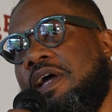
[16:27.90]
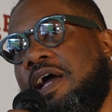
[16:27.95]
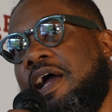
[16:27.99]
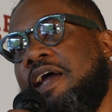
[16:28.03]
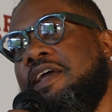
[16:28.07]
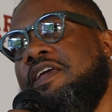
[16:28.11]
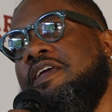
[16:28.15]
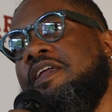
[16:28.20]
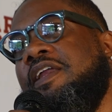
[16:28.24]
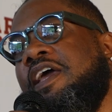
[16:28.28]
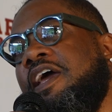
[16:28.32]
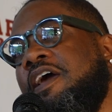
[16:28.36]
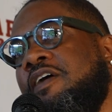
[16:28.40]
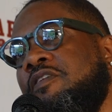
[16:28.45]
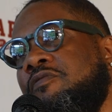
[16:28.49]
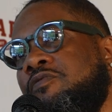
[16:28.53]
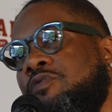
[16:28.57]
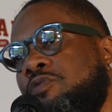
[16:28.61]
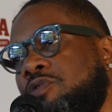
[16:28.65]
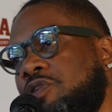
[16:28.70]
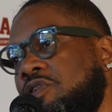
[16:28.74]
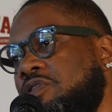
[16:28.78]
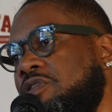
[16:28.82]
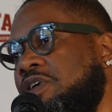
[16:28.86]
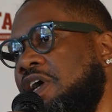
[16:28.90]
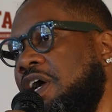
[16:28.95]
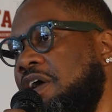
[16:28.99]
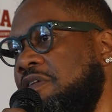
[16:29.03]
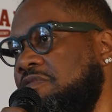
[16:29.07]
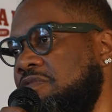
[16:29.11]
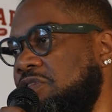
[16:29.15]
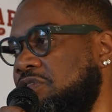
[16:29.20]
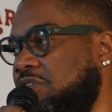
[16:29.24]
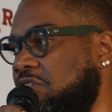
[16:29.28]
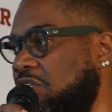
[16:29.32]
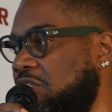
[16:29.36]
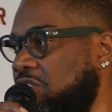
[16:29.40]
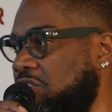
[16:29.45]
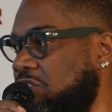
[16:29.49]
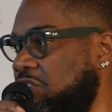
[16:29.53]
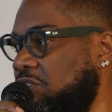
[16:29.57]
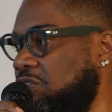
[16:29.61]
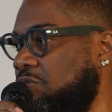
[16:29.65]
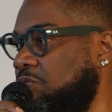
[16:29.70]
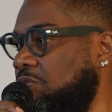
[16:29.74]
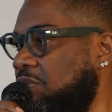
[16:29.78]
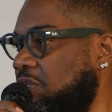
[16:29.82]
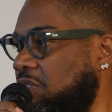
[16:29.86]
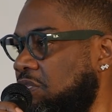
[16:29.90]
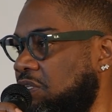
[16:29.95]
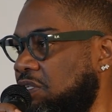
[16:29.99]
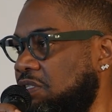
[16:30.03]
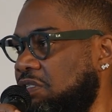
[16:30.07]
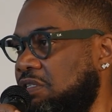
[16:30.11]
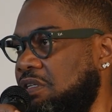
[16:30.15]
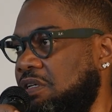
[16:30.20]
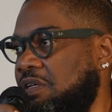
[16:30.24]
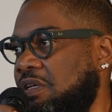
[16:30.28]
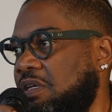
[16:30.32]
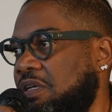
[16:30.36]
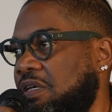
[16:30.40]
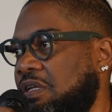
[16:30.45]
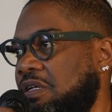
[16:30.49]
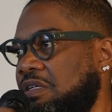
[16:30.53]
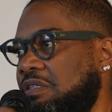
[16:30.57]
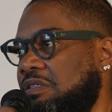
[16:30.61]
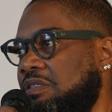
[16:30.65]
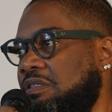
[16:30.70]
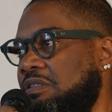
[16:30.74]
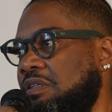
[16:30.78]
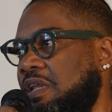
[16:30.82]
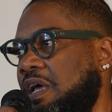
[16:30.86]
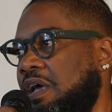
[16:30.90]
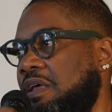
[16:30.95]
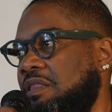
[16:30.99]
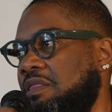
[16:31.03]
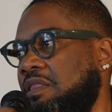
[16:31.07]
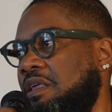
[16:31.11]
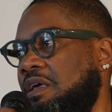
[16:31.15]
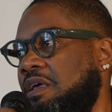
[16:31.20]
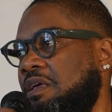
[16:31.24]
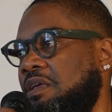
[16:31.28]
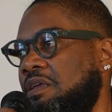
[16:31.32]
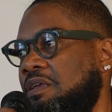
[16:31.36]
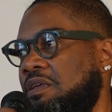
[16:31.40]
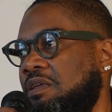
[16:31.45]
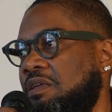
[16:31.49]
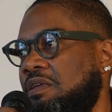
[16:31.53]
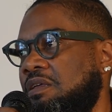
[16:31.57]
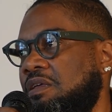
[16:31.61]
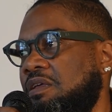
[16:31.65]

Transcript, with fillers: I can have real conversations with Alicia, and it's not like